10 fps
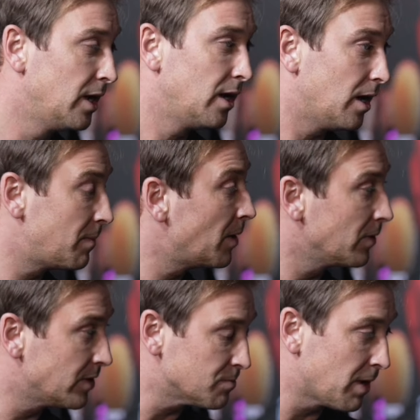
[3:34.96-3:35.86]
I met
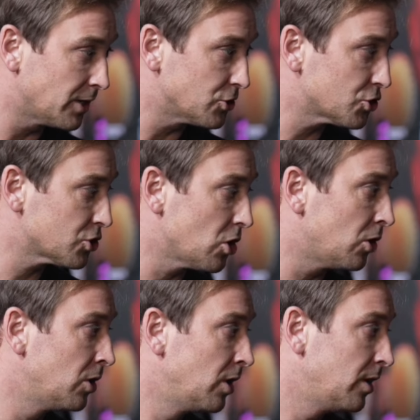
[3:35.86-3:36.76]
with his manager,
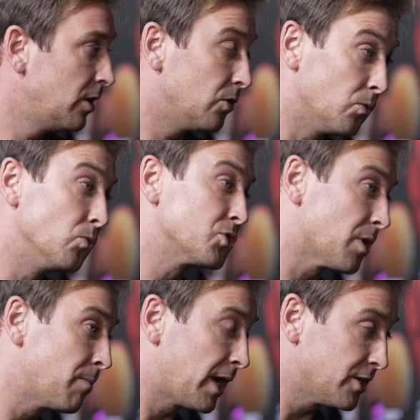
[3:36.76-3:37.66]
Scott, who
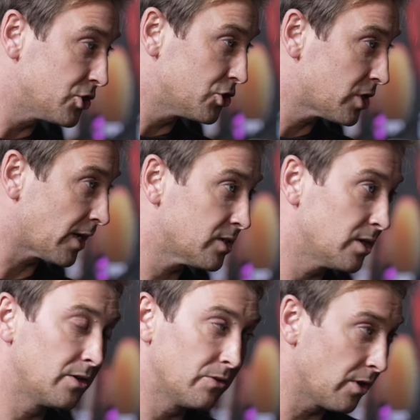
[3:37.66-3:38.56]
also manages Jack
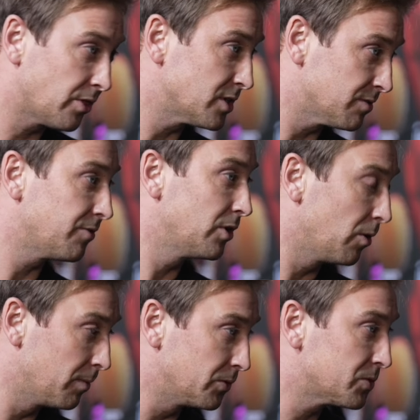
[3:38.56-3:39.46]
Turner, who I think is a
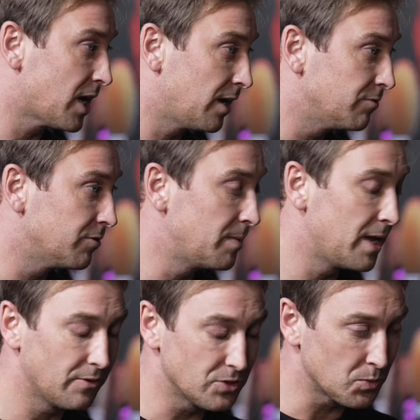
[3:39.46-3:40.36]
phenomenal talent from
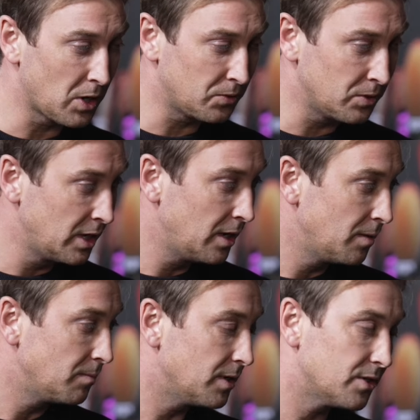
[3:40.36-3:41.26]
here as well.
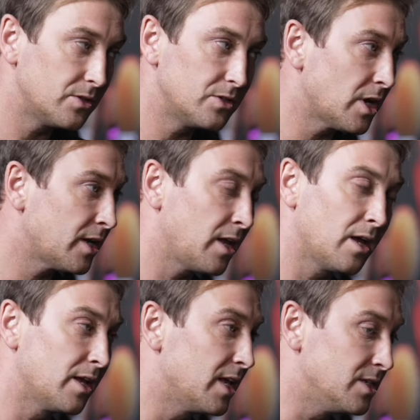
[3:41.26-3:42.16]
But
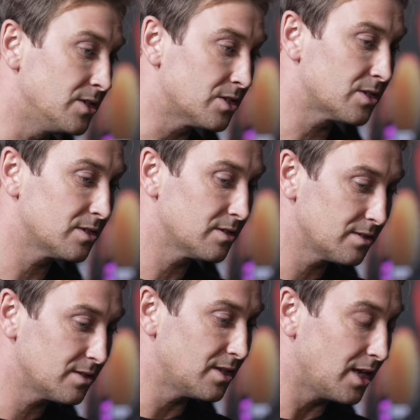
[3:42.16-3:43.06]
Jadia is
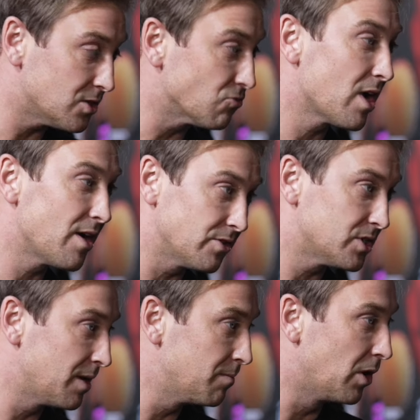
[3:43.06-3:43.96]
a
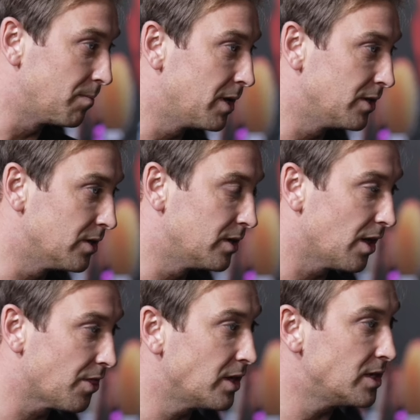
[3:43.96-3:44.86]
rarity in my opinion.
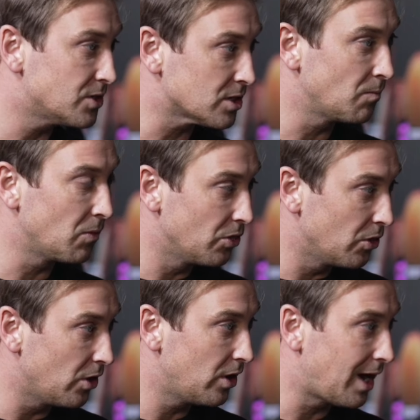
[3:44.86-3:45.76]
I think he's someone
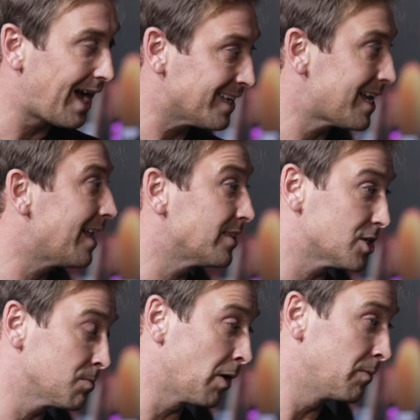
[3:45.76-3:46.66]
that at
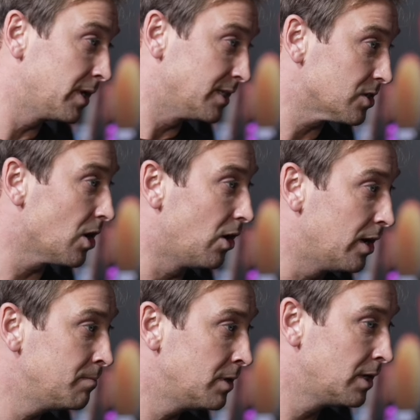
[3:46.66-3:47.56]
this moment in
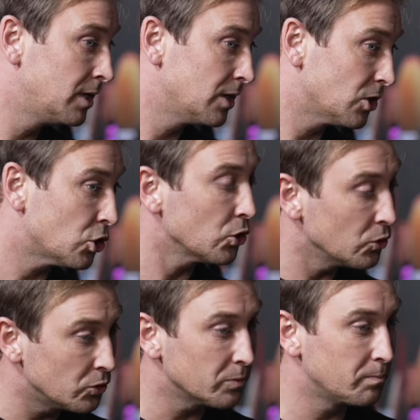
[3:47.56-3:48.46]
time
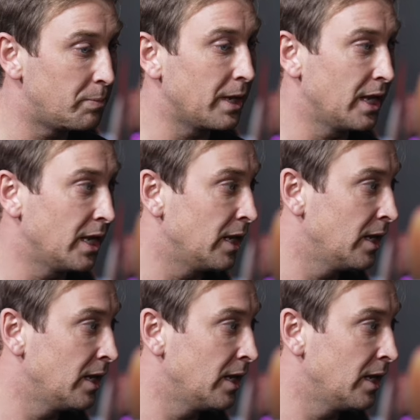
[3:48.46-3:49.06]
could be